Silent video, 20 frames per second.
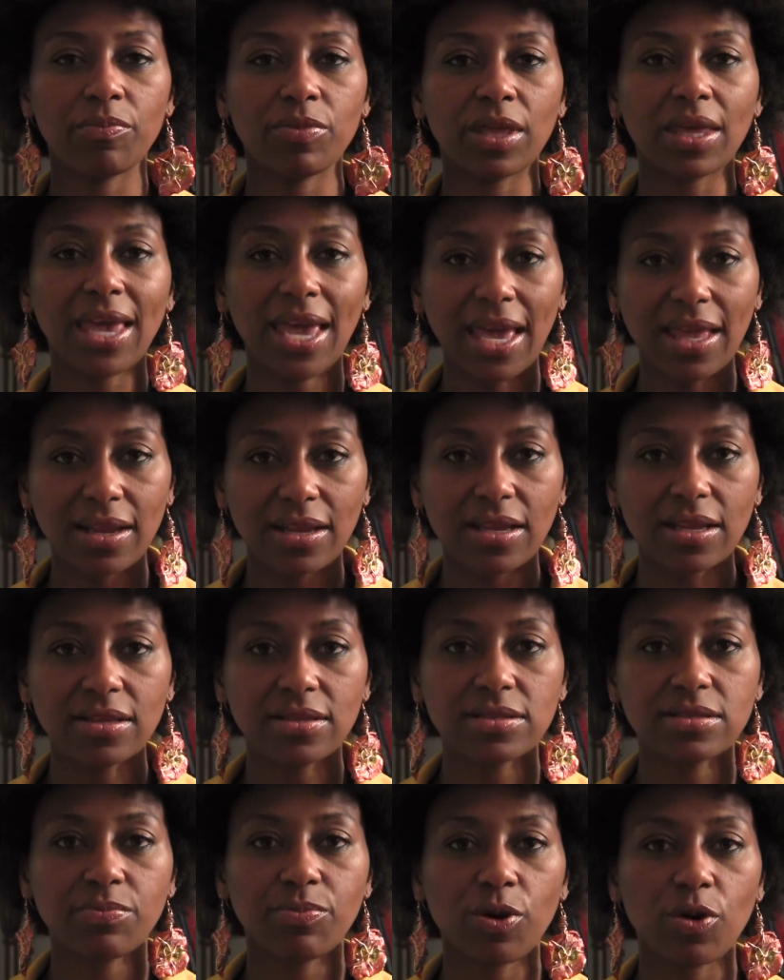the
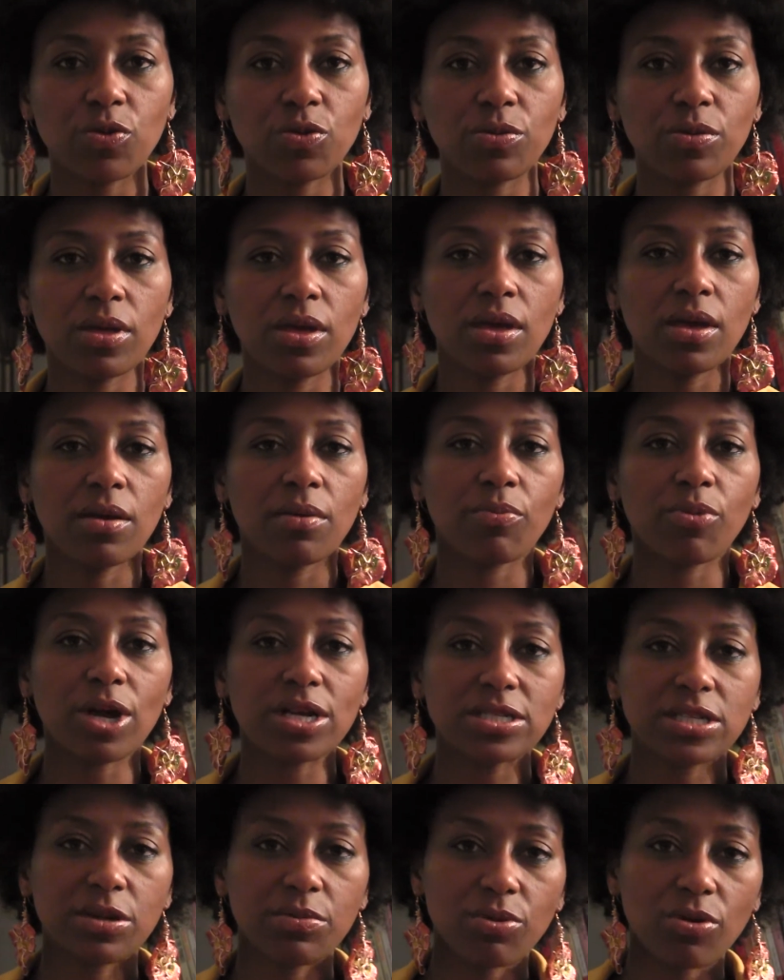candidates, both
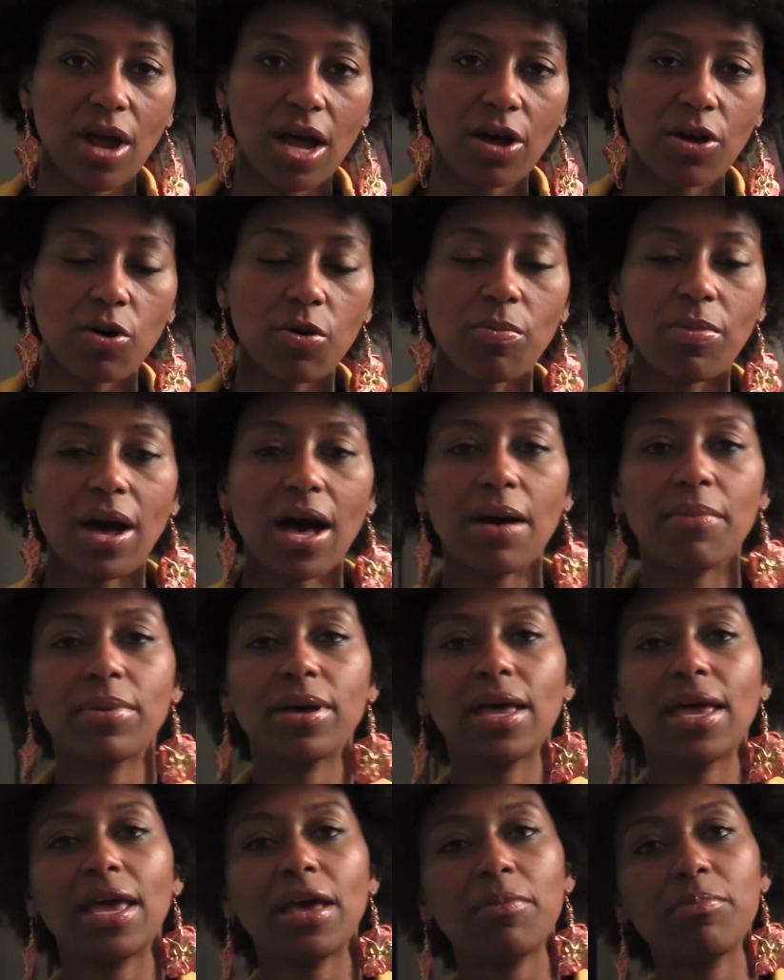President Barack
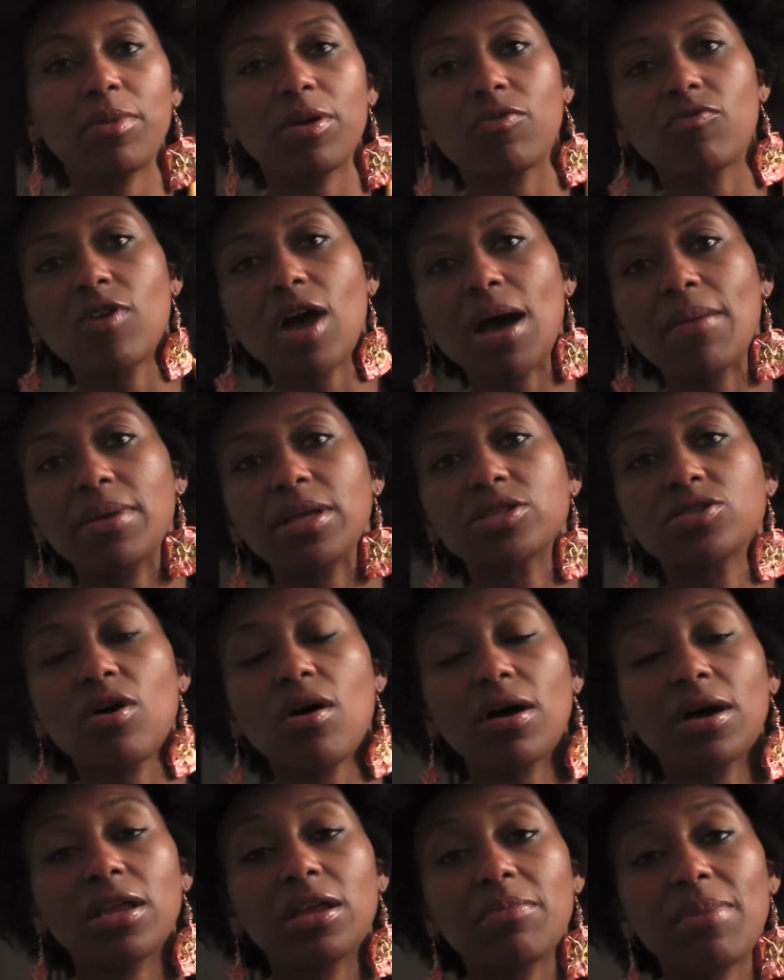Obama and Mitt Romney,
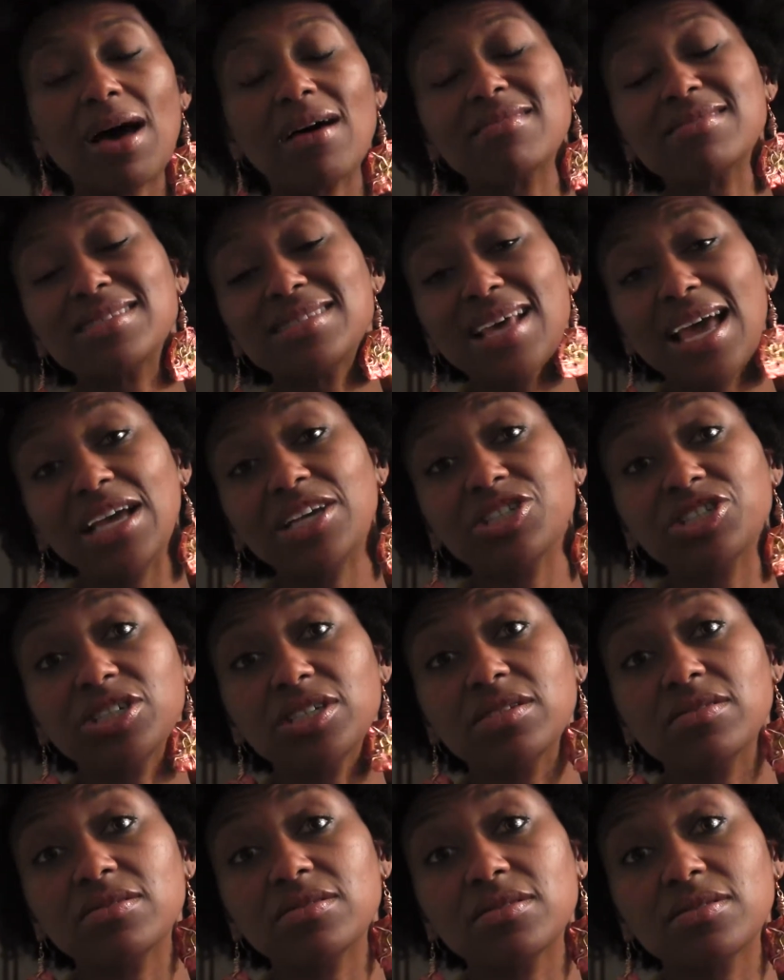talking about
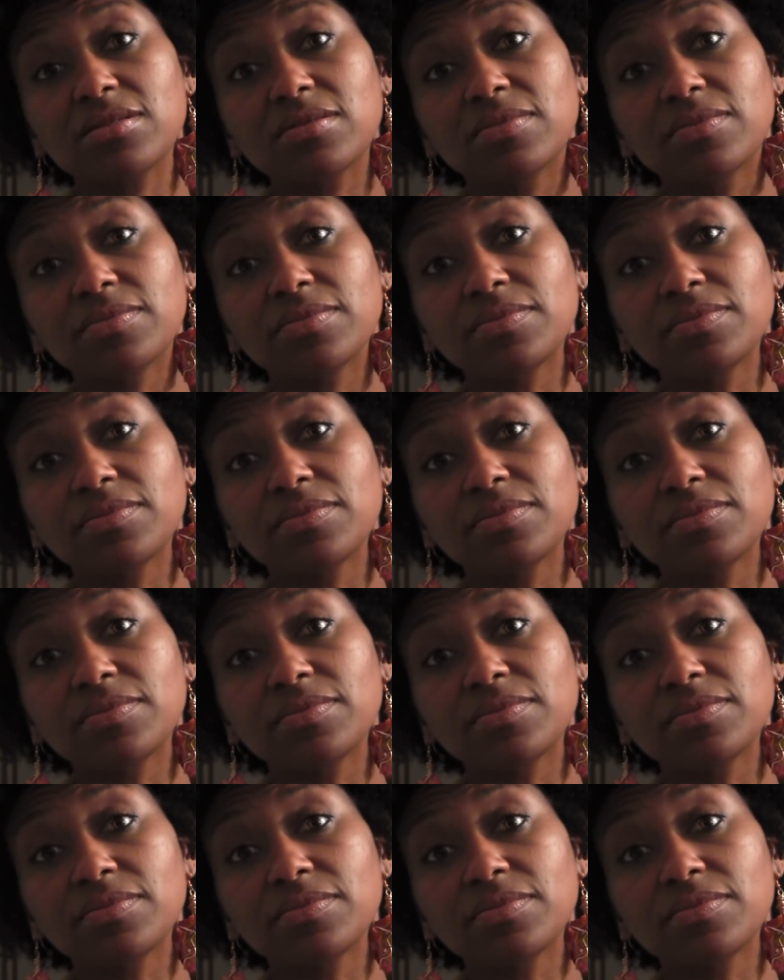sanctions,